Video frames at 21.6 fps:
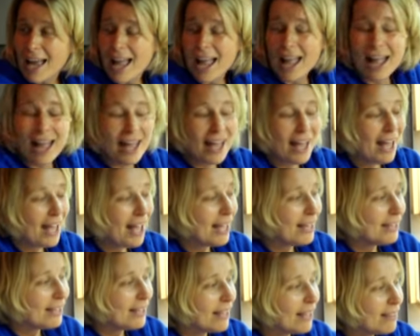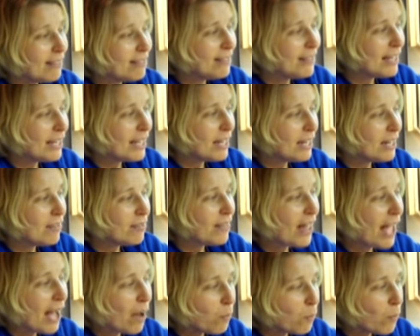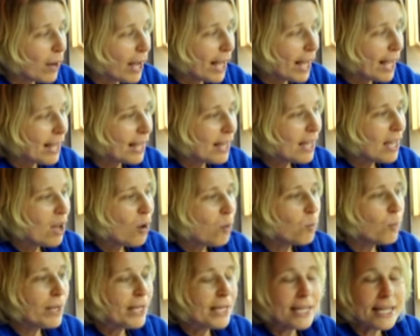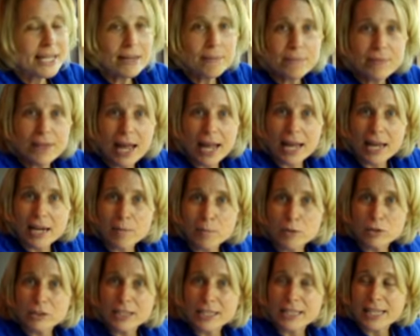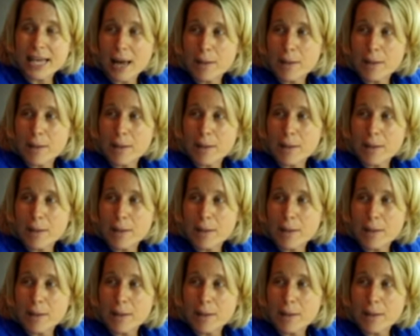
And then that way, we keep the animals in